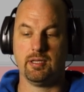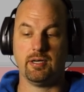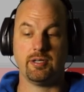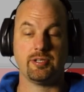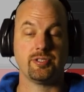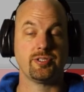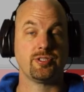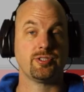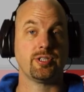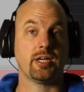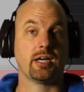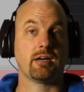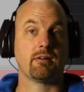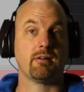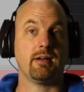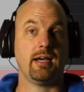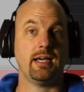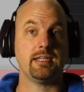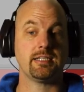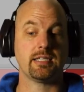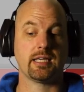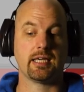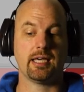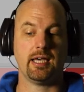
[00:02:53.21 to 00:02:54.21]
There's
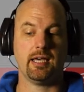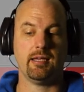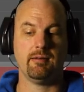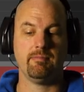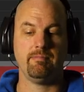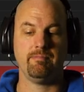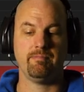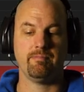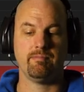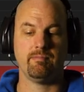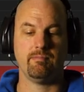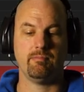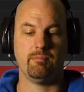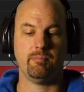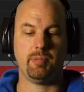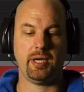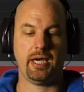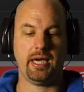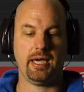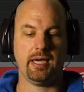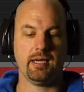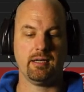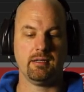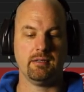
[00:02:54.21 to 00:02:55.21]
synchronize again.
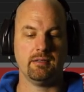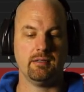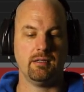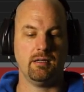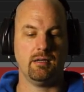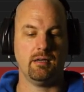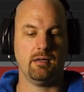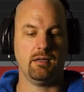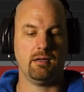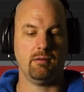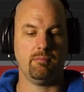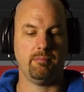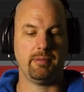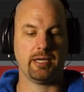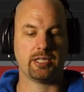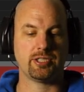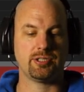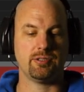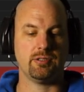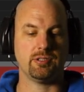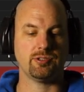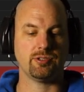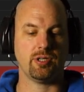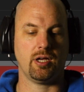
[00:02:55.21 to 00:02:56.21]
Bang.
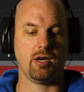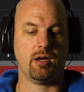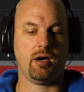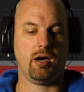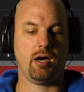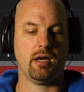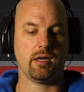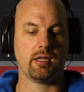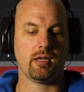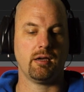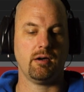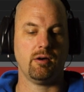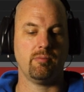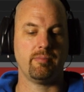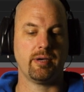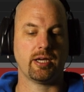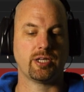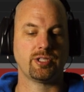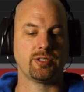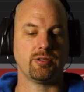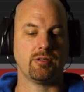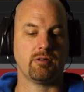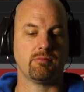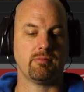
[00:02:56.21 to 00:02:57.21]
Make sure it's on audio.
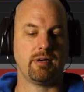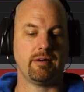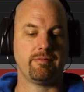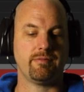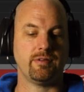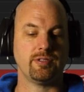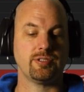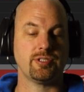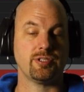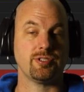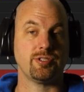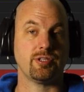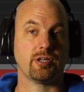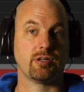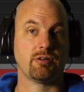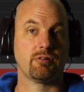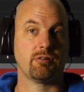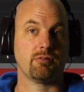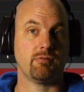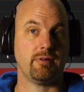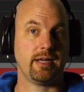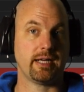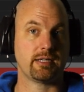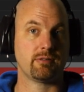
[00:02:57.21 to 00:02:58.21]
Make sure the reference is the
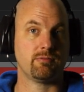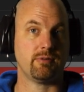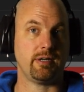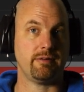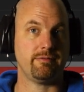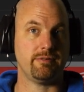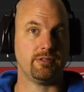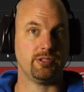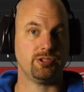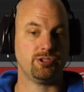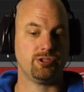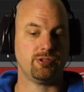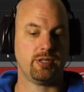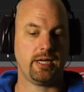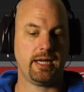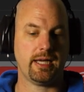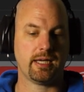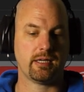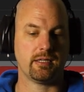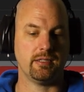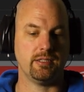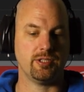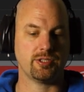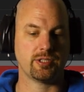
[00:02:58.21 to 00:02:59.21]
correct reference
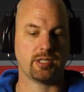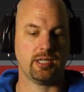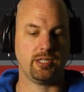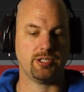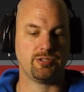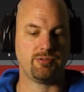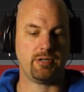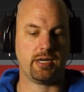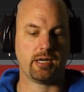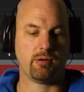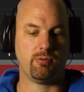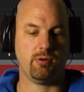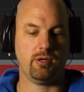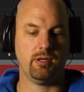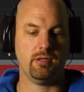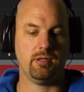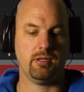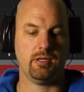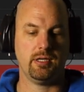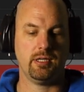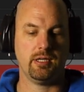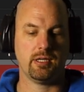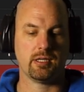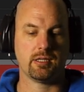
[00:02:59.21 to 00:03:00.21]
track, in this case, track
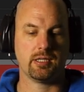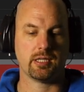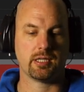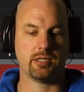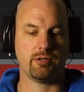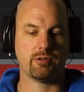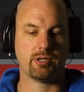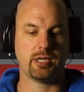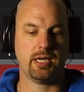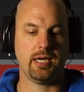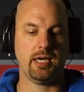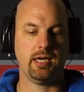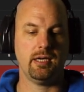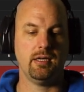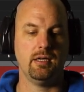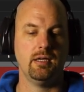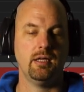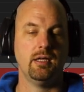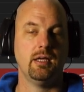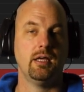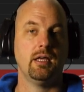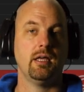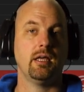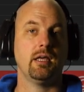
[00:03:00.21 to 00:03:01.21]
one. Click OK.